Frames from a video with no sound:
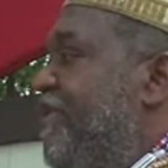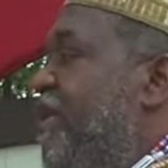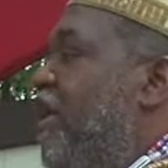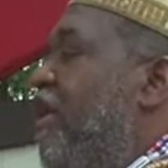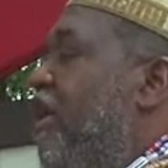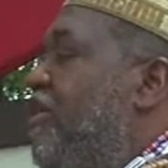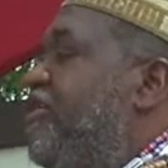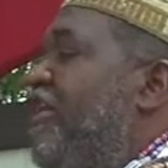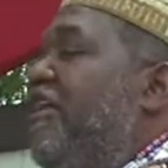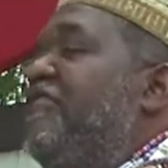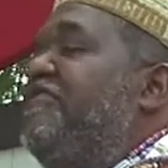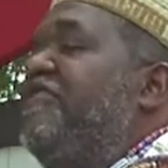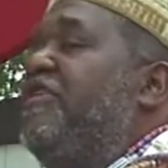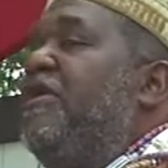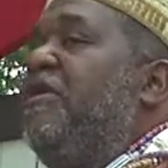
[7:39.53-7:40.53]
the art
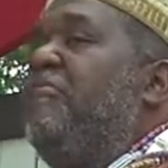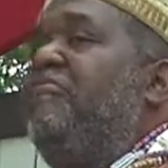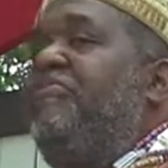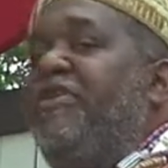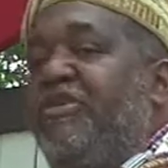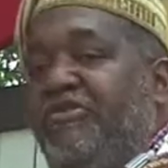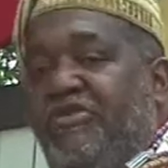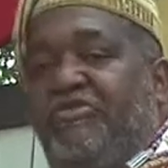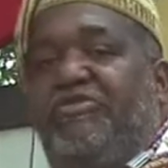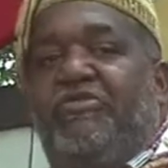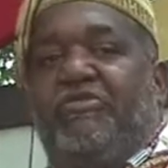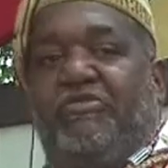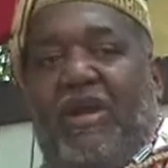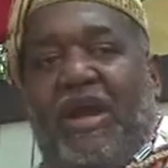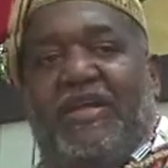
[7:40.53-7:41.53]
of
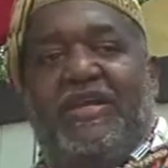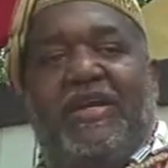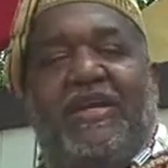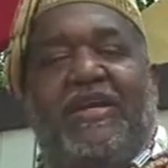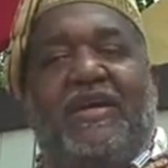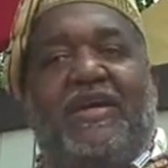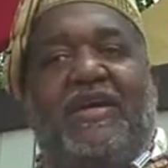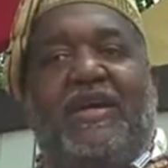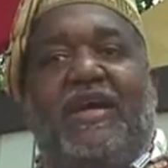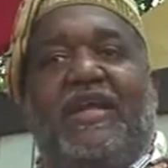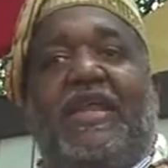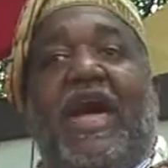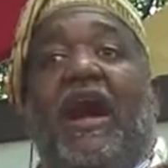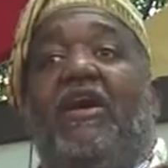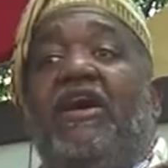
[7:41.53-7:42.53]
beautiful writing.
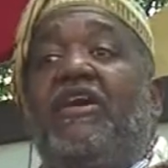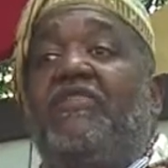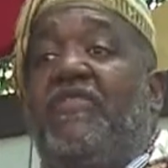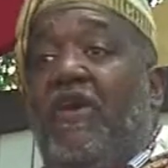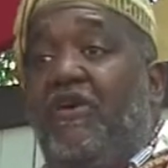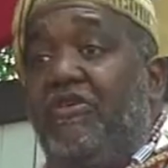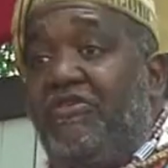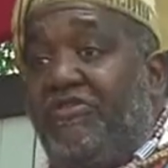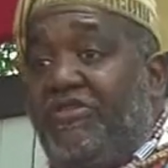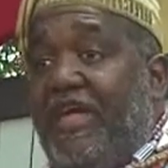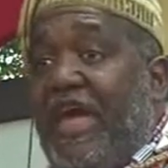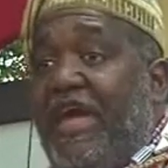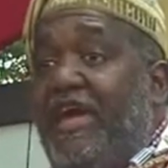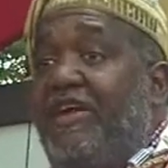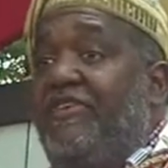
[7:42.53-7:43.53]
Now, in those
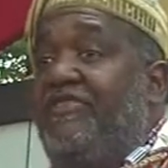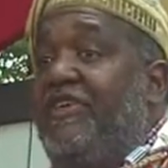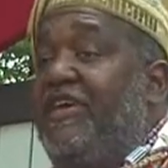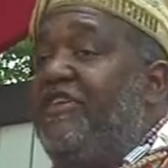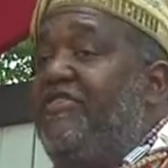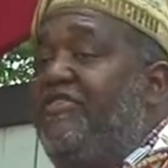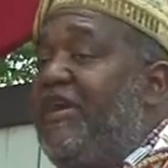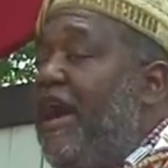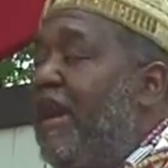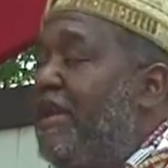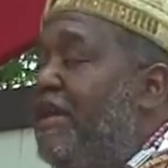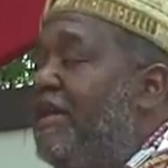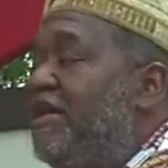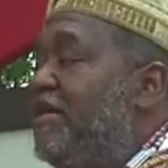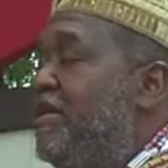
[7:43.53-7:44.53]
days in
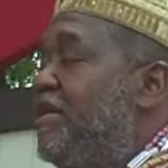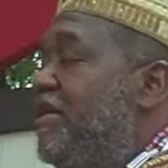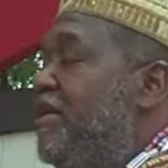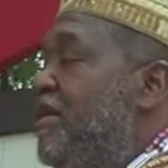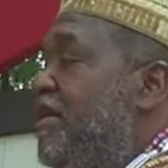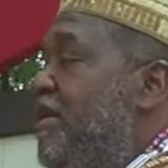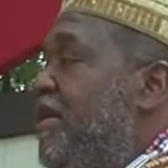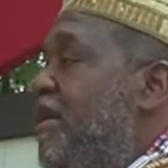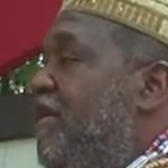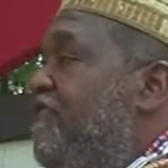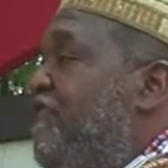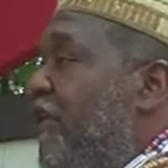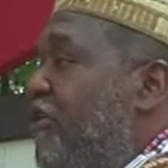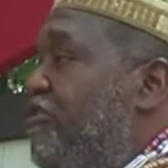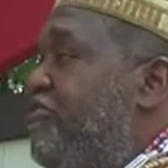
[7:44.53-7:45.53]
China,
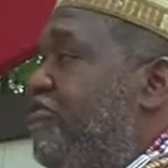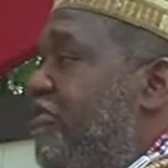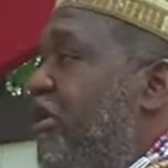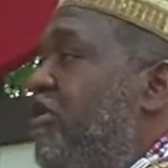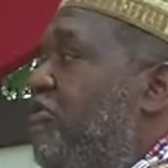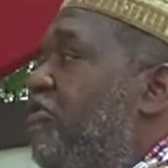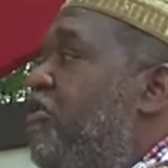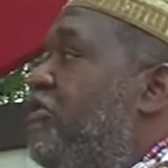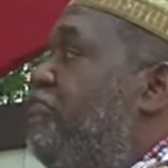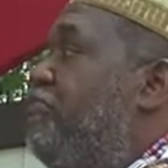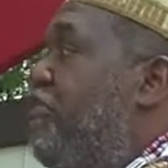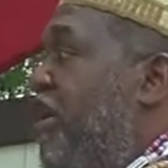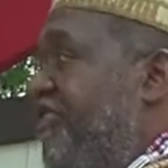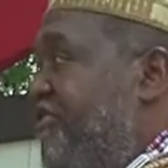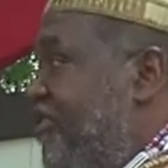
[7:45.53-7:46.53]
folks wrote with
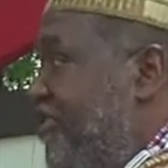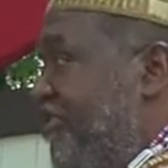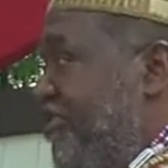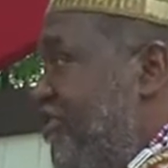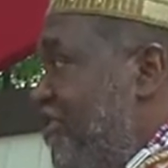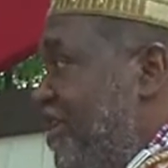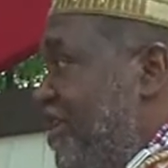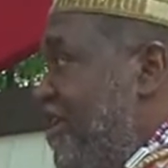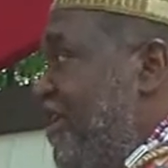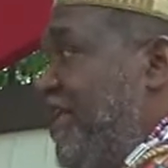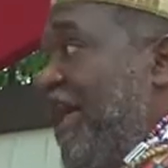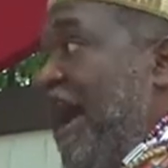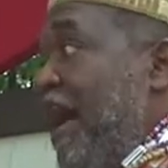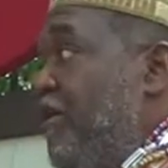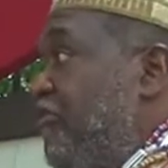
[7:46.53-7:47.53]
brushes,
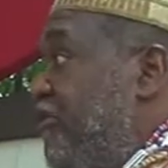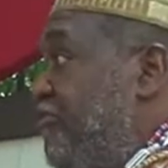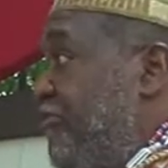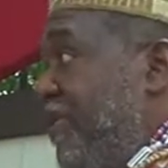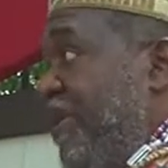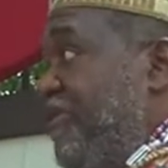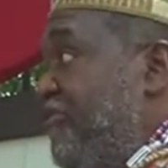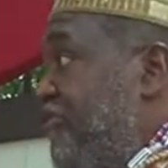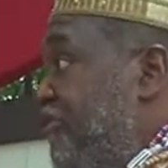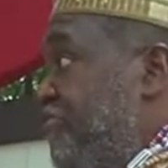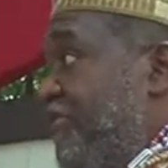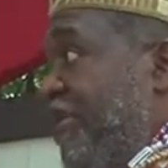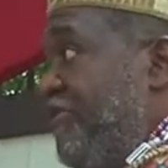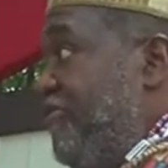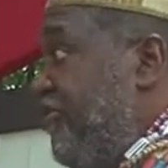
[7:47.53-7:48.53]
not with pens or
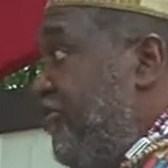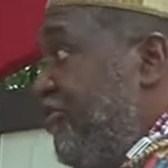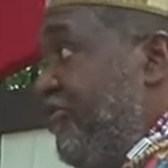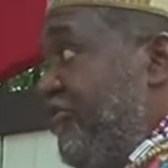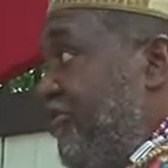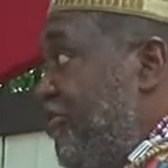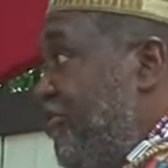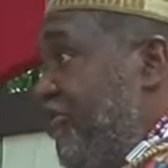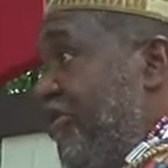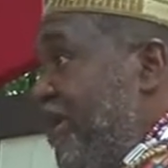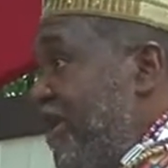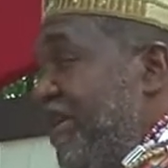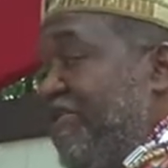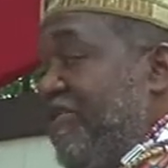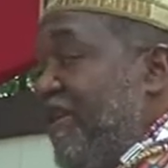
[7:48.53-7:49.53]
pencils or
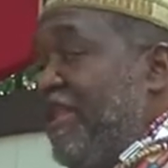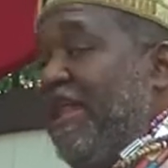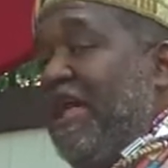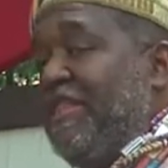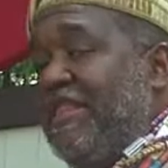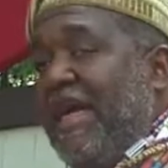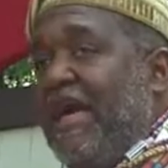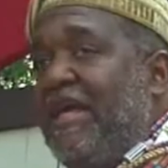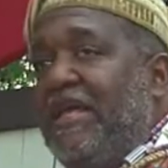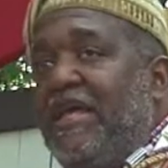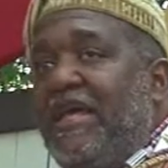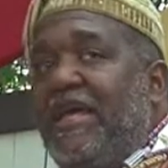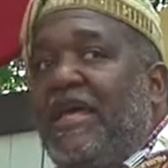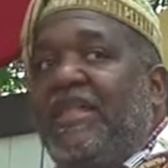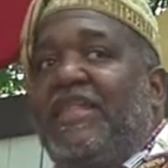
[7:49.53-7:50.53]
anything like that.
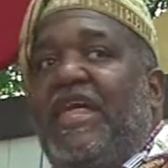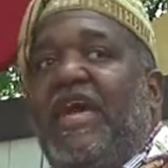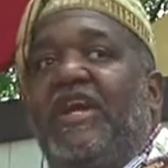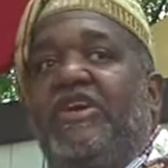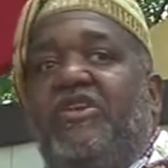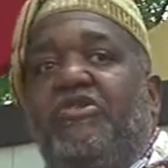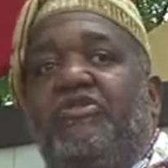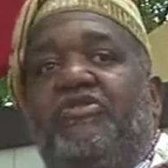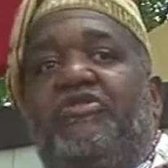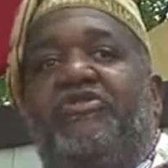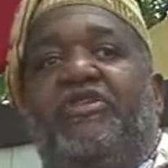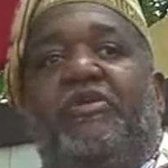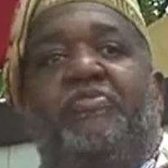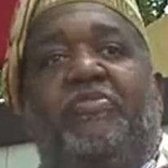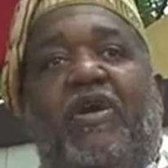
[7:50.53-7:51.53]
They used
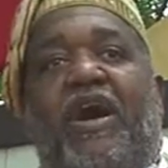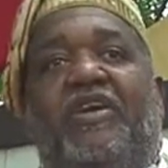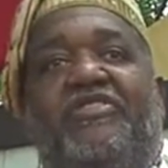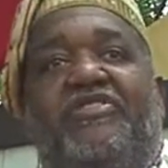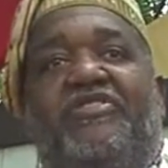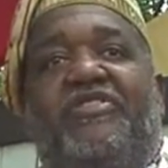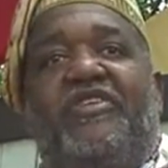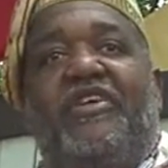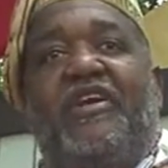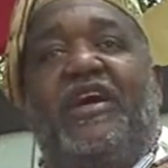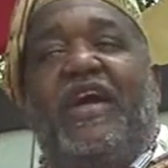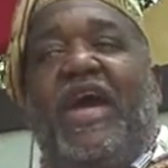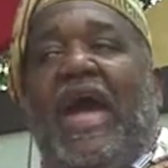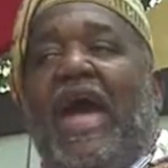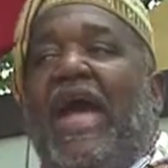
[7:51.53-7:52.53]
a brush.
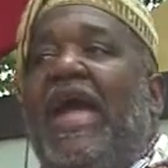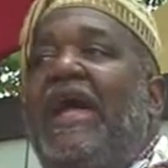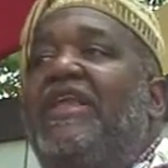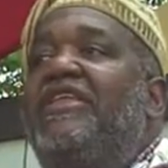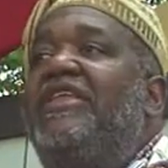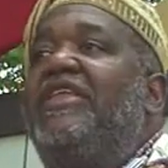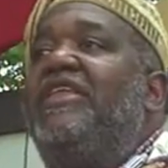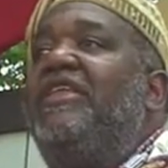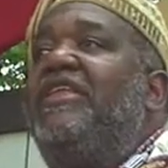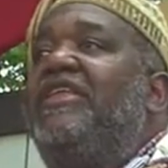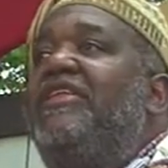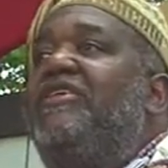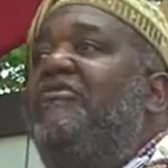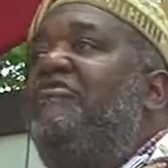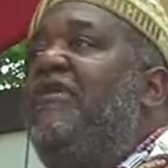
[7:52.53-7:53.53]
And
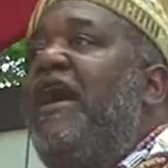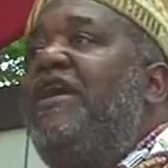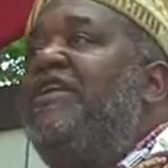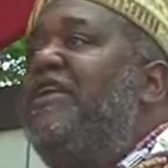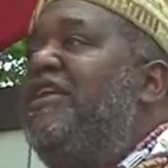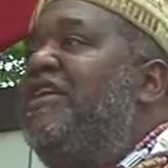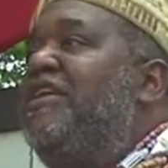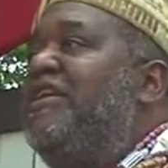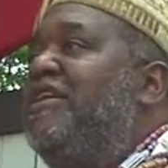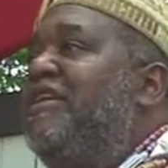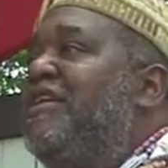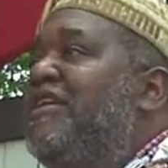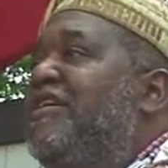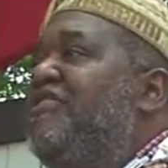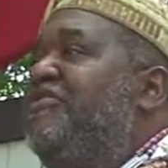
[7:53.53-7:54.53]
the writing
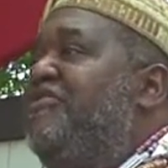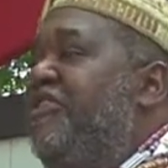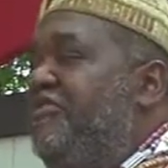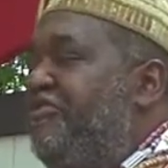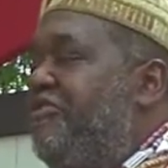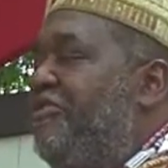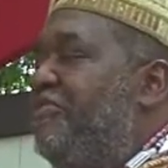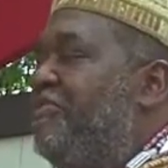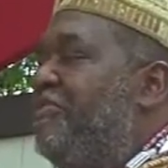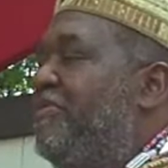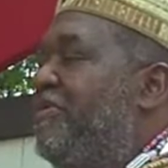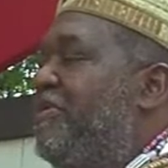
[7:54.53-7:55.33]
system